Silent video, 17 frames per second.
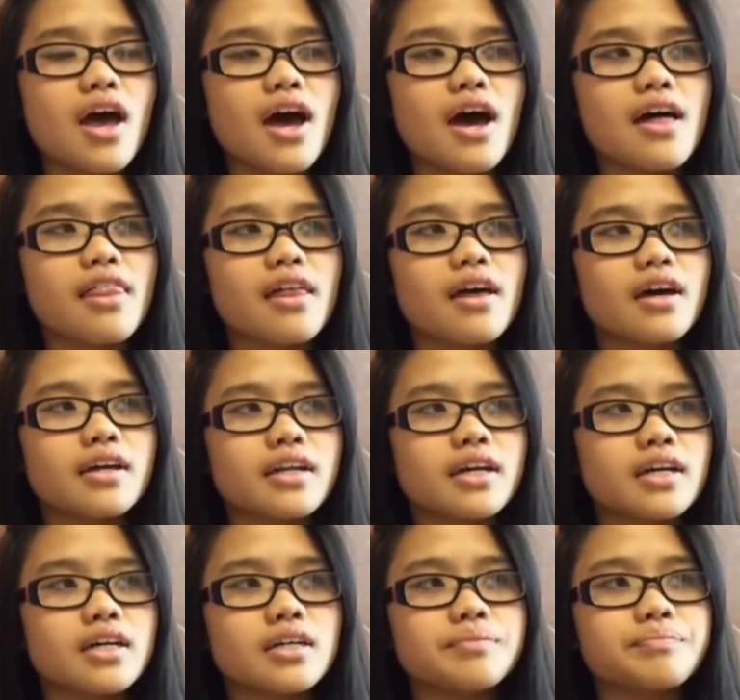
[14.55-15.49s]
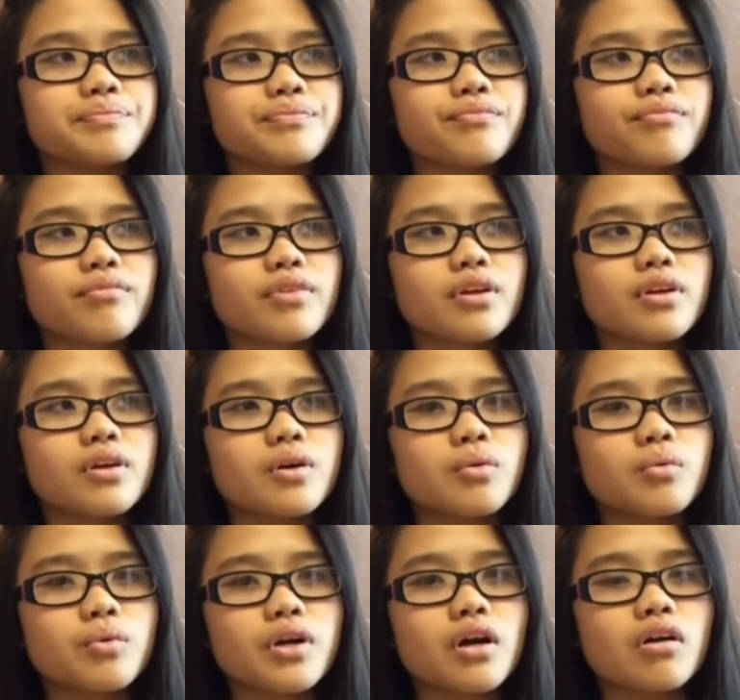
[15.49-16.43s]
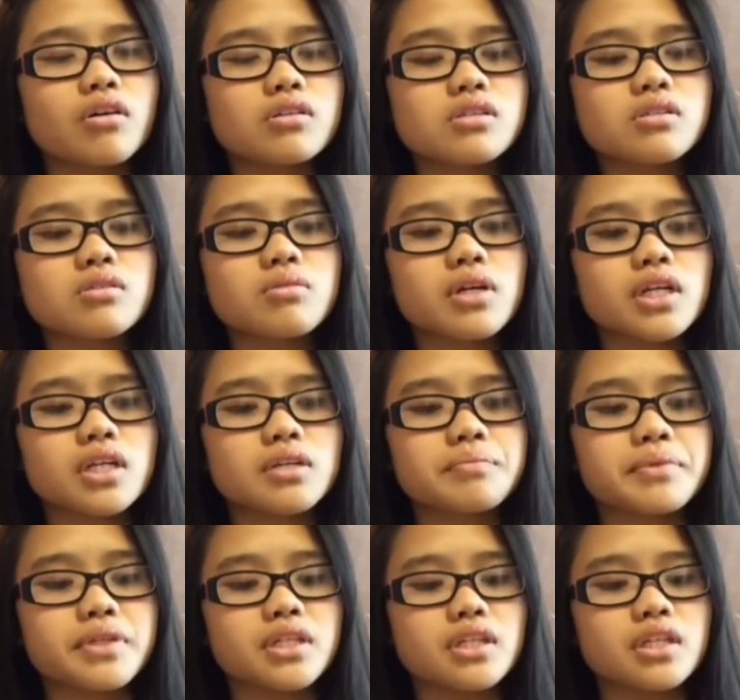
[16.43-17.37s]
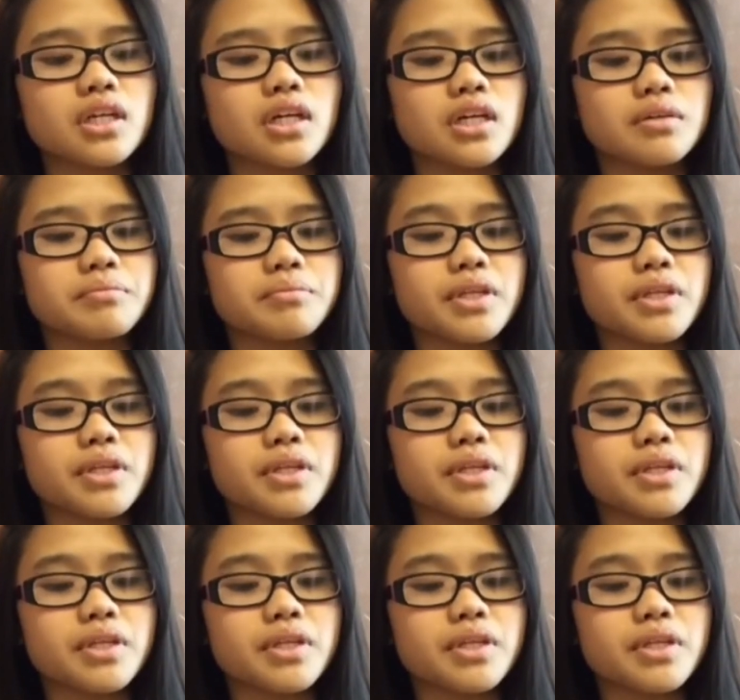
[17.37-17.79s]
And then we're also going to be